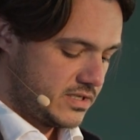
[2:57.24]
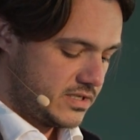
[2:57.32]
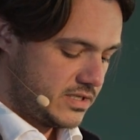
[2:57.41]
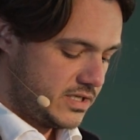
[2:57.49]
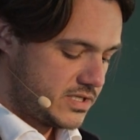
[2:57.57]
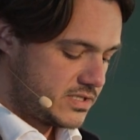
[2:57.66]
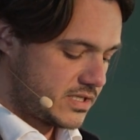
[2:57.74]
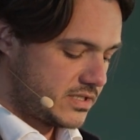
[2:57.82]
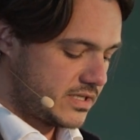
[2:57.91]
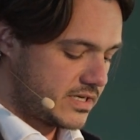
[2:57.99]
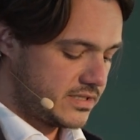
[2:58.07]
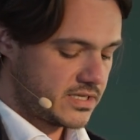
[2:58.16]
Each
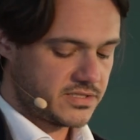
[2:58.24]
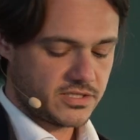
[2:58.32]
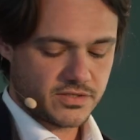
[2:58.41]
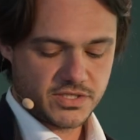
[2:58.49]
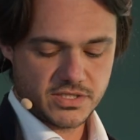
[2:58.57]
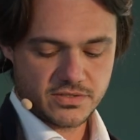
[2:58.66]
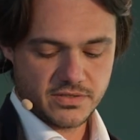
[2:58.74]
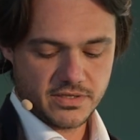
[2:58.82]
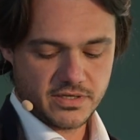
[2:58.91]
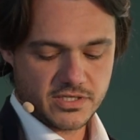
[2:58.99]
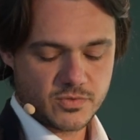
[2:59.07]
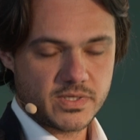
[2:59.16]
satellite has a trajectory that
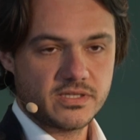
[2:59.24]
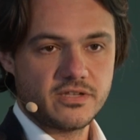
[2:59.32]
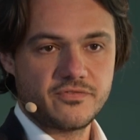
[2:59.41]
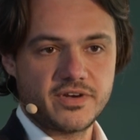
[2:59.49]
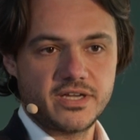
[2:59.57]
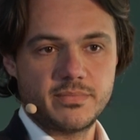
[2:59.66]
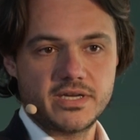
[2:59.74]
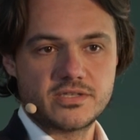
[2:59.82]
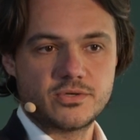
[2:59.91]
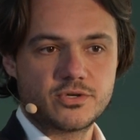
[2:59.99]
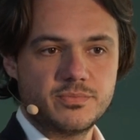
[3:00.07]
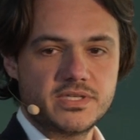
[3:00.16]
is well defined by its
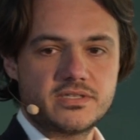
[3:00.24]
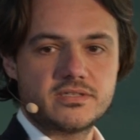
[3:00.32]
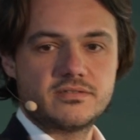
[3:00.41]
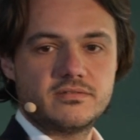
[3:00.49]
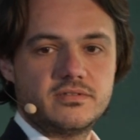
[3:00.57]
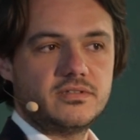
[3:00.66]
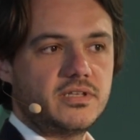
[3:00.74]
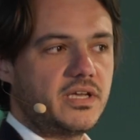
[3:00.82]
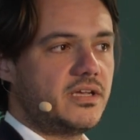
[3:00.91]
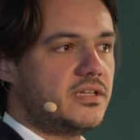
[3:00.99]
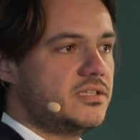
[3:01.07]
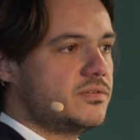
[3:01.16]
orbit,
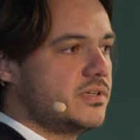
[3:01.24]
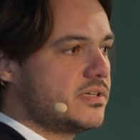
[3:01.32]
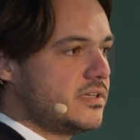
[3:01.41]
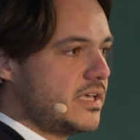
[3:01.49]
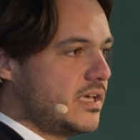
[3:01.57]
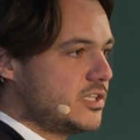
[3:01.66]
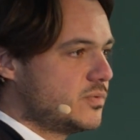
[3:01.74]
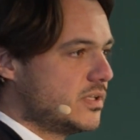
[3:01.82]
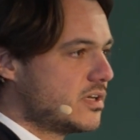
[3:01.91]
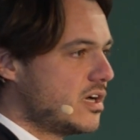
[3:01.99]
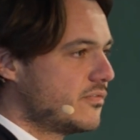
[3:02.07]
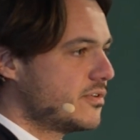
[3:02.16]
and during a day it will
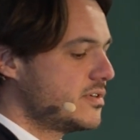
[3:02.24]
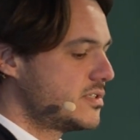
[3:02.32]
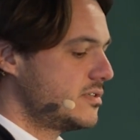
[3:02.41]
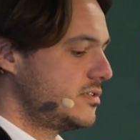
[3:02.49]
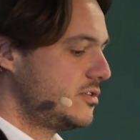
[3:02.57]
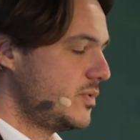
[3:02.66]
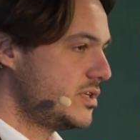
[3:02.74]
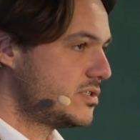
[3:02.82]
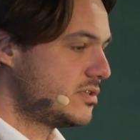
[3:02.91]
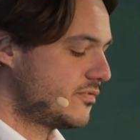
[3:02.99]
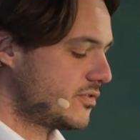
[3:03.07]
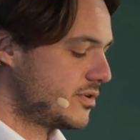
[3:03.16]
cover a certain region
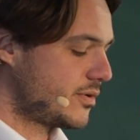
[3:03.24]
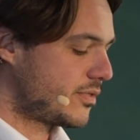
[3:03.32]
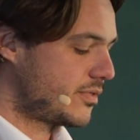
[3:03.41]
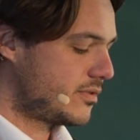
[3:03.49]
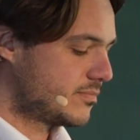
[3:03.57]
of Earth.